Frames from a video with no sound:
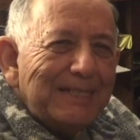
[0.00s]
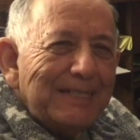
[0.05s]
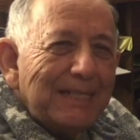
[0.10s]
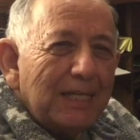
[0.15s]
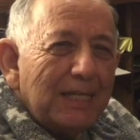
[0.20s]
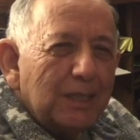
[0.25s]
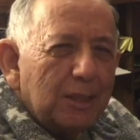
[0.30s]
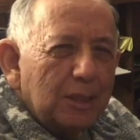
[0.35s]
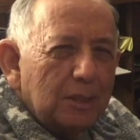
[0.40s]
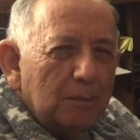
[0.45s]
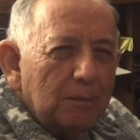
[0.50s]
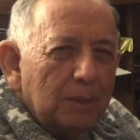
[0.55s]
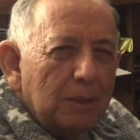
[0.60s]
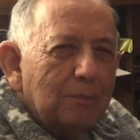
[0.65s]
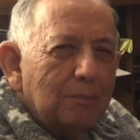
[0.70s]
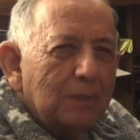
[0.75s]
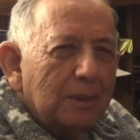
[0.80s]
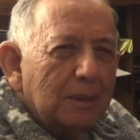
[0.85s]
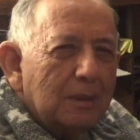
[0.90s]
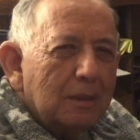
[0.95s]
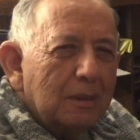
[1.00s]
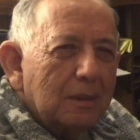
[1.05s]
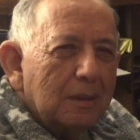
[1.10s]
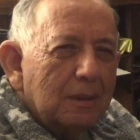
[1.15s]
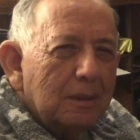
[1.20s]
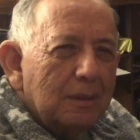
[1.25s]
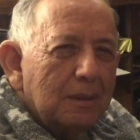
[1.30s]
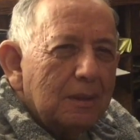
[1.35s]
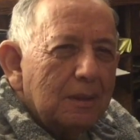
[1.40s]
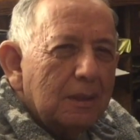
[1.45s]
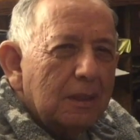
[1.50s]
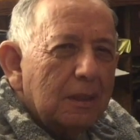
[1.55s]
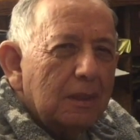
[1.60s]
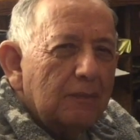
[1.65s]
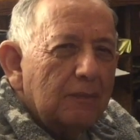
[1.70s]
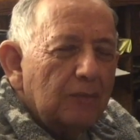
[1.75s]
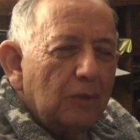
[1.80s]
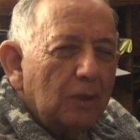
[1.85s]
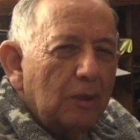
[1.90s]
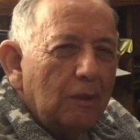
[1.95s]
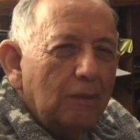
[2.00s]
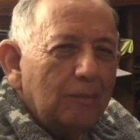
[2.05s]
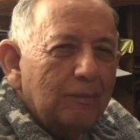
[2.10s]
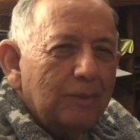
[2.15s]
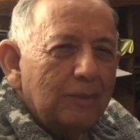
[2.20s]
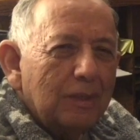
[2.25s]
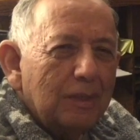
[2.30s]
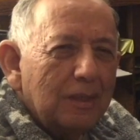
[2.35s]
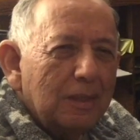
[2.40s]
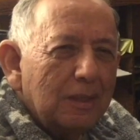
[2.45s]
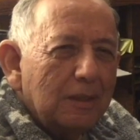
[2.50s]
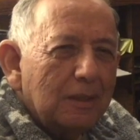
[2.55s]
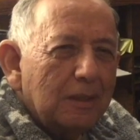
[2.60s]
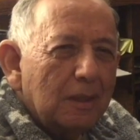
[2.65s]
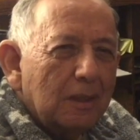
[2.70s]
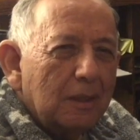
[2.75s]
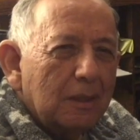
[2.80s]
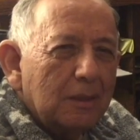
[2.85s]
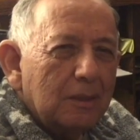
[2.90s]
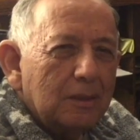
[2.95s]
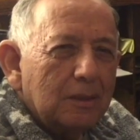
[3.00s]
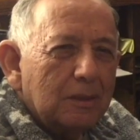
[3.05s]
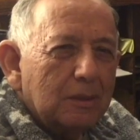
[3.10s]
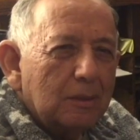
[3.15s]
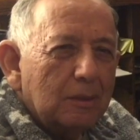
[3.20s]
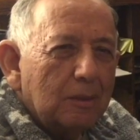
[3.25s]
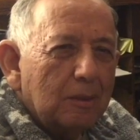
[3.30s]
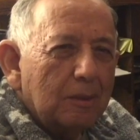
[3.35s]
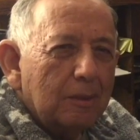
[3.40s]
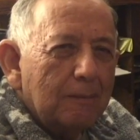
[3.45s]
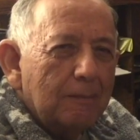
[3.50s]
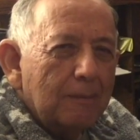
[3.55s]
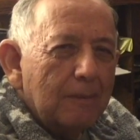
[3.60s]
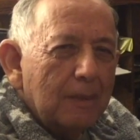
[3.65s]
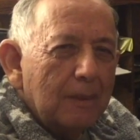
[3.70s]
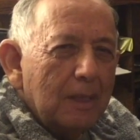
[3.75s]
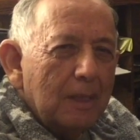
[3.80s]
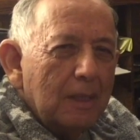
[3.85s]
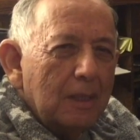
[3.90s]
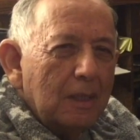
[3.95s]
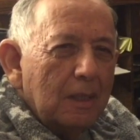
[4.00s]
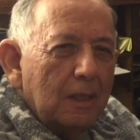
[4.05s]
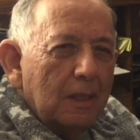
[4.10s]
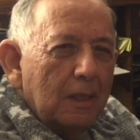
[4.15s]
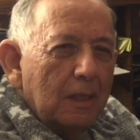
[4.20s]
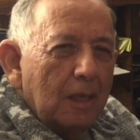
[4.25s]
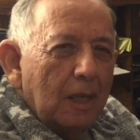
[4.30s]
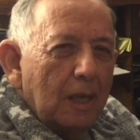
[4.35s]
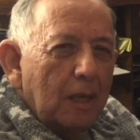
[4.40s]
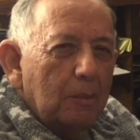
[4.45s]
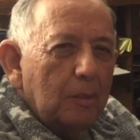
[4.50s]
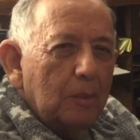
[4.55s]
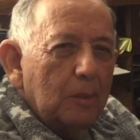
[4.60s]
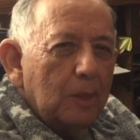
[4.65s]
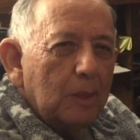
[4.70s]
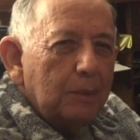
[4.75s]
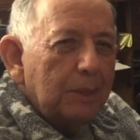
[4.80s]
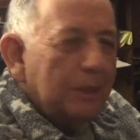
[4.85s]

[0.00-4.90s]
and commitment to get involved in telling this story. Um, well, let